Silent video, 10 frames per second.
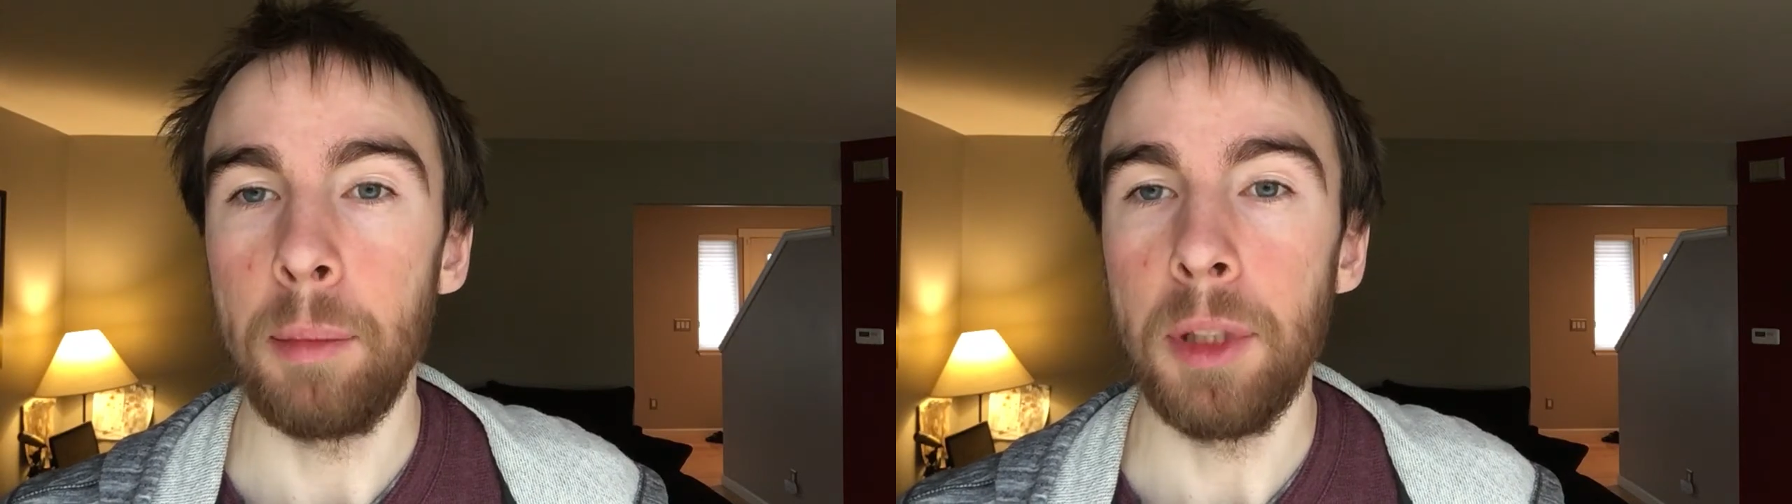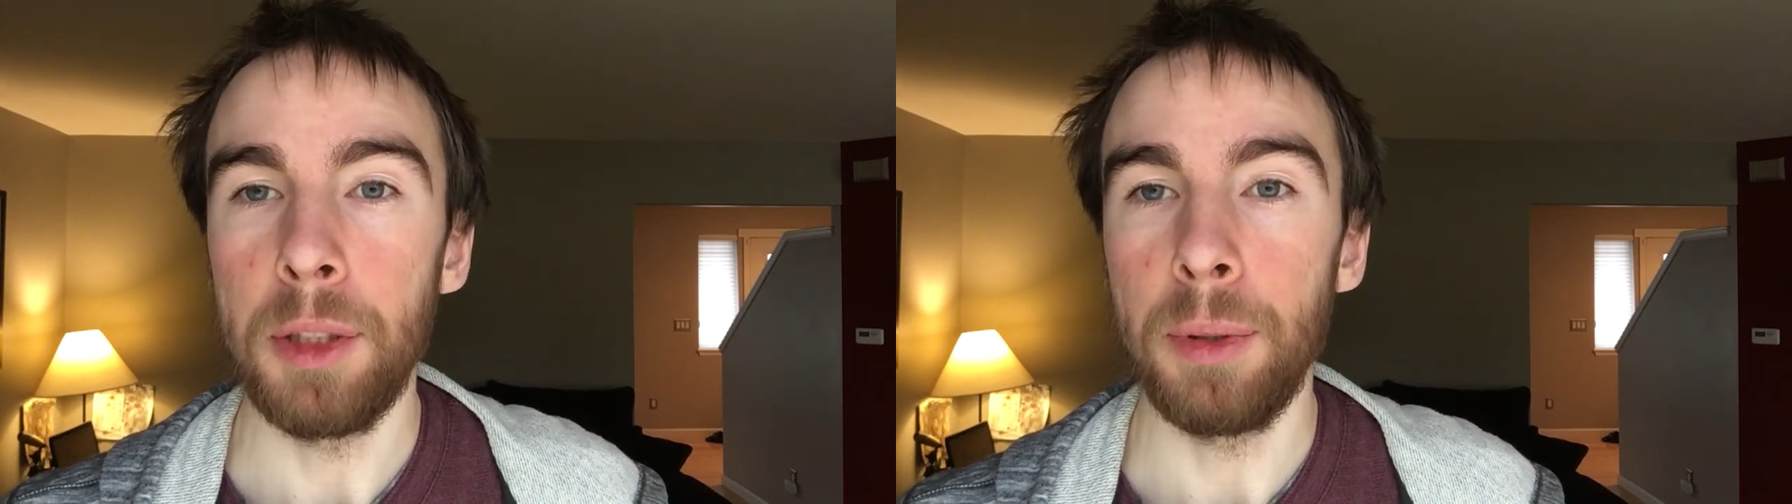
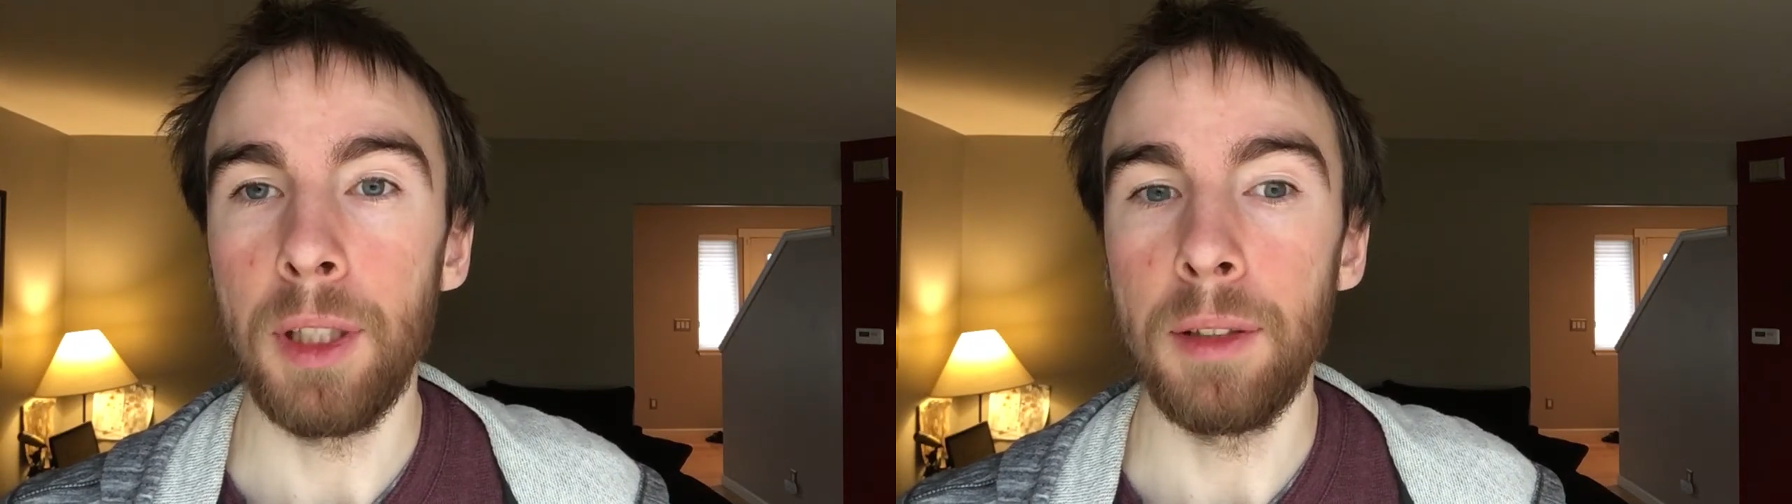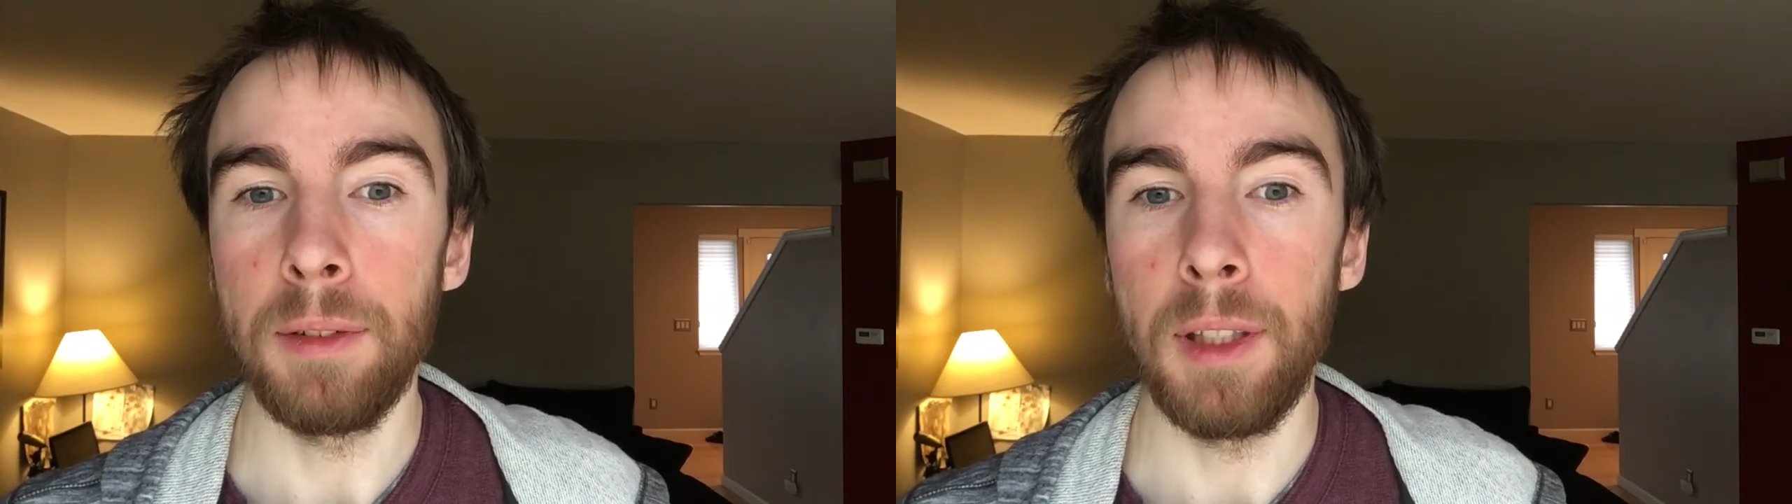
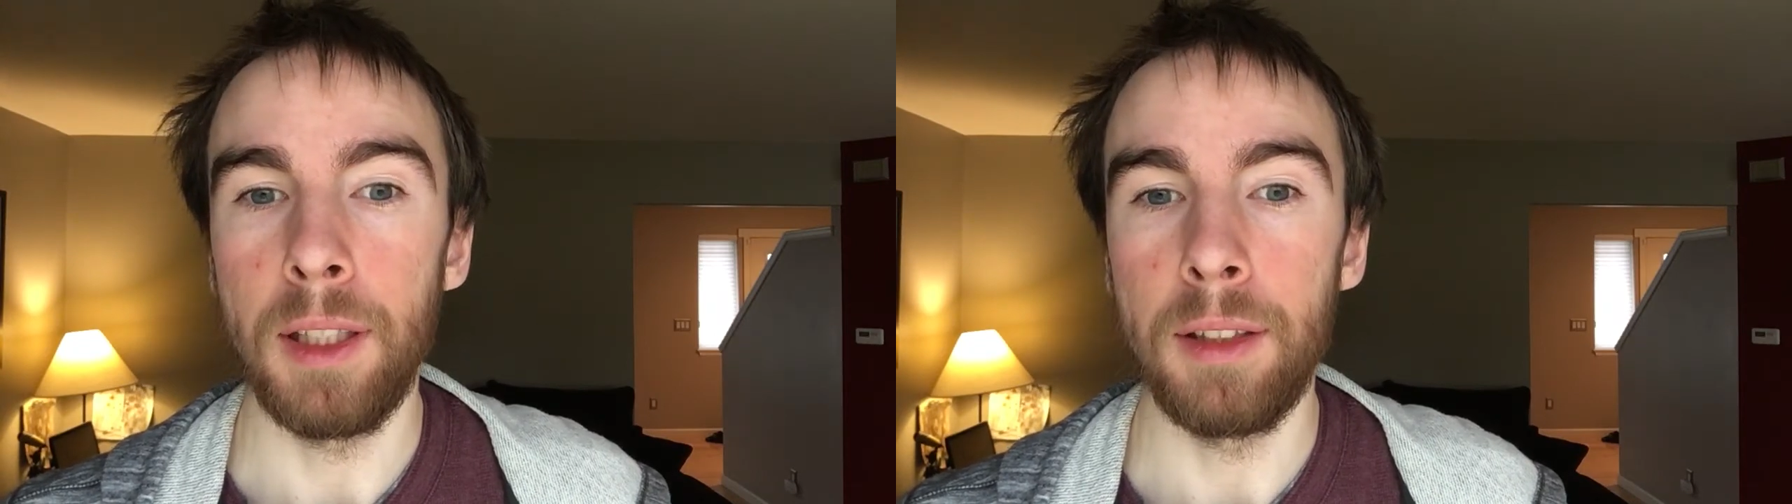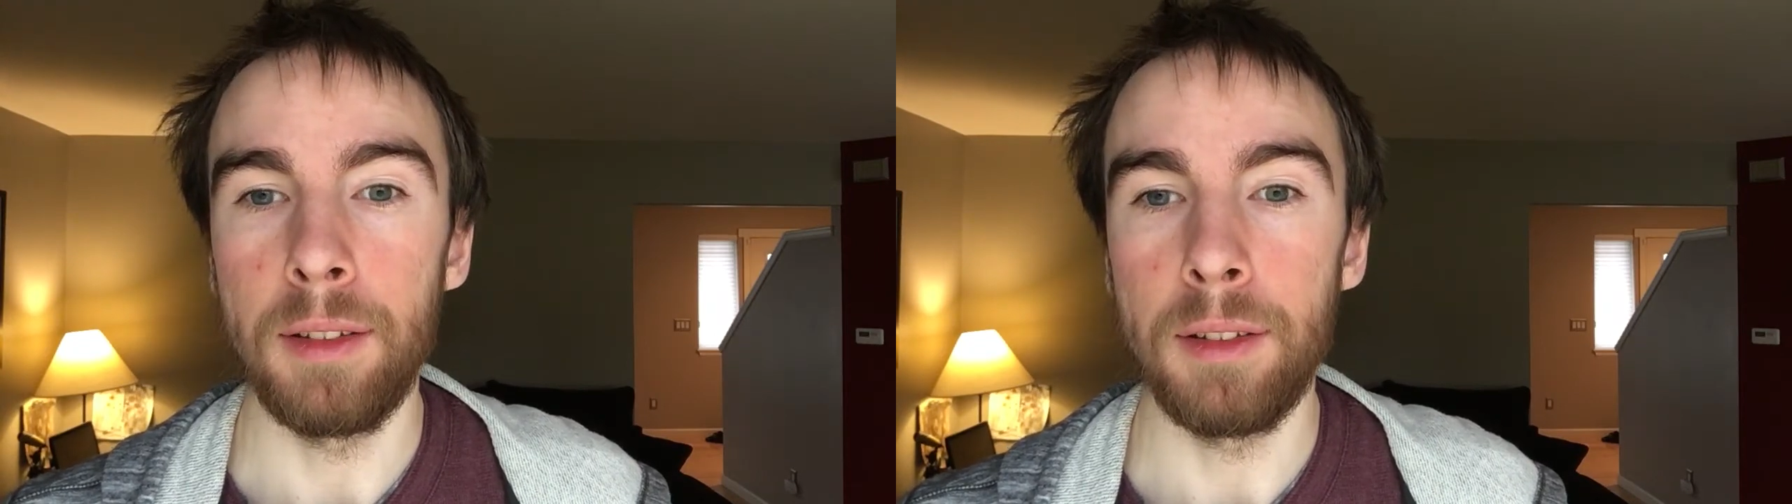B12
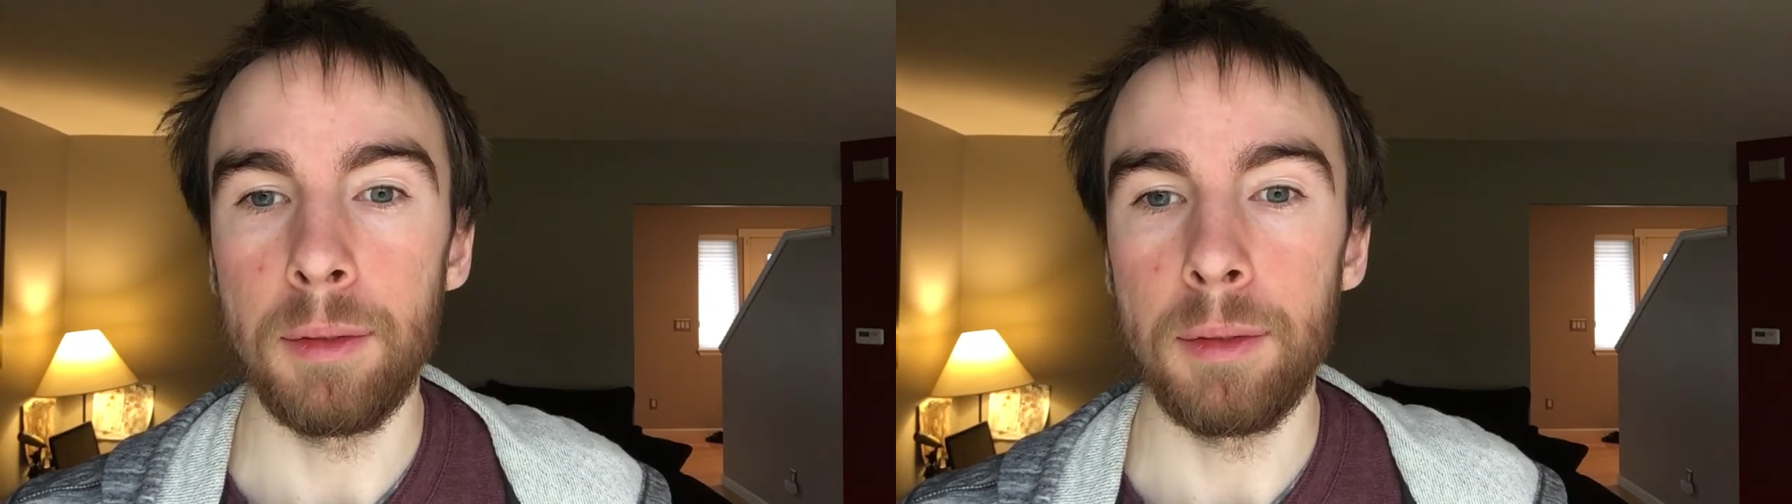and